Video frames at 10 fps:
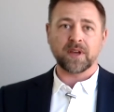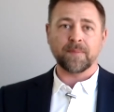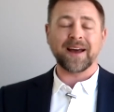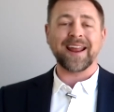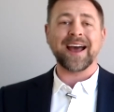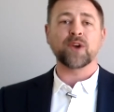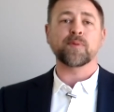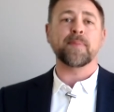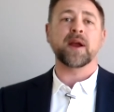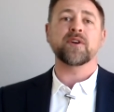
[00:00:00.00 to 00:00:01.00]
about how to
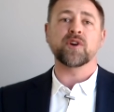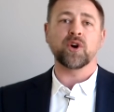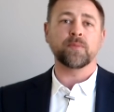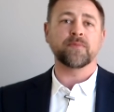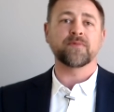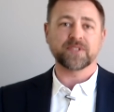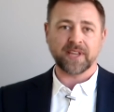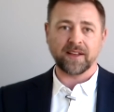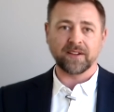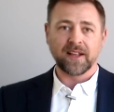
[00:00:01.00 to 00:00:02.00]
prepare your home for
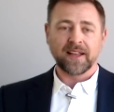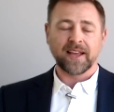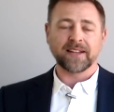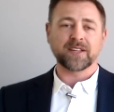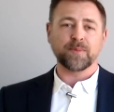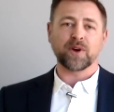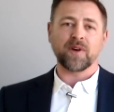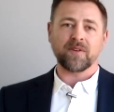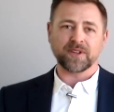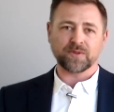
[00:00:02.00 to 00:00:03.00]
sale, and it's going to be a
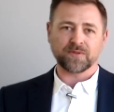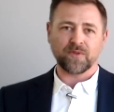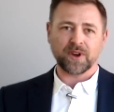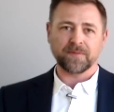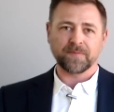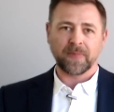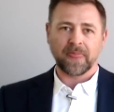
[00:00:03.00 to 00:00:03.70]
great resource for you.